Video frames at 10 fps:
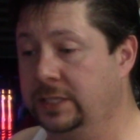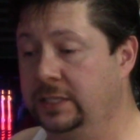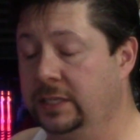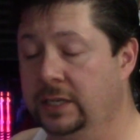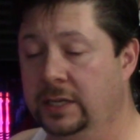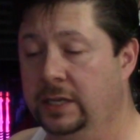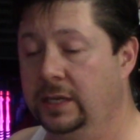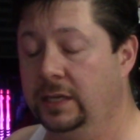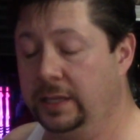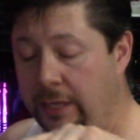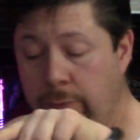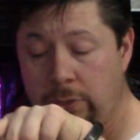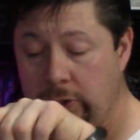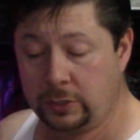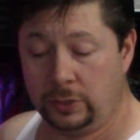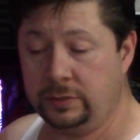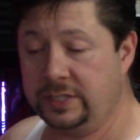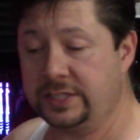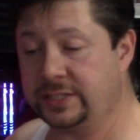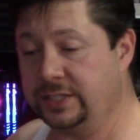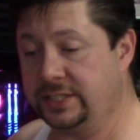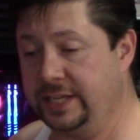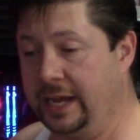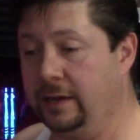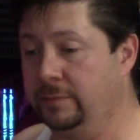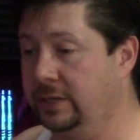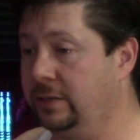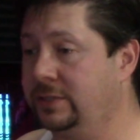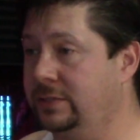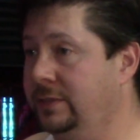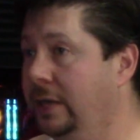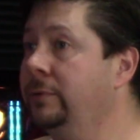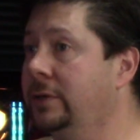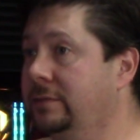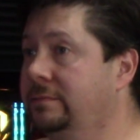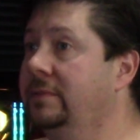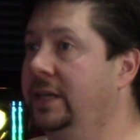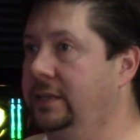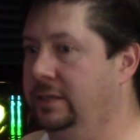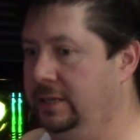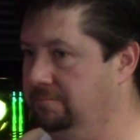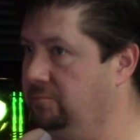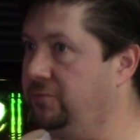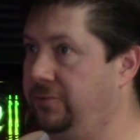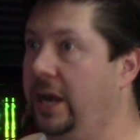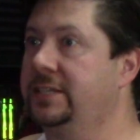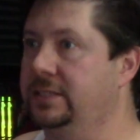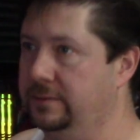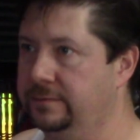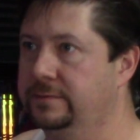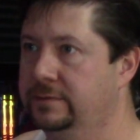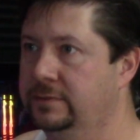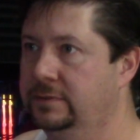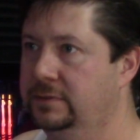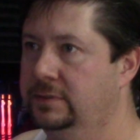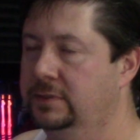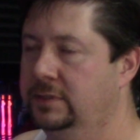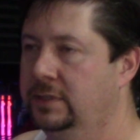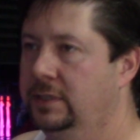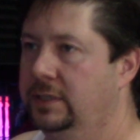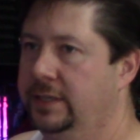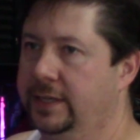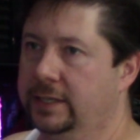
and they were a good distance down, but also they were like impressive. Yeah. Yeah.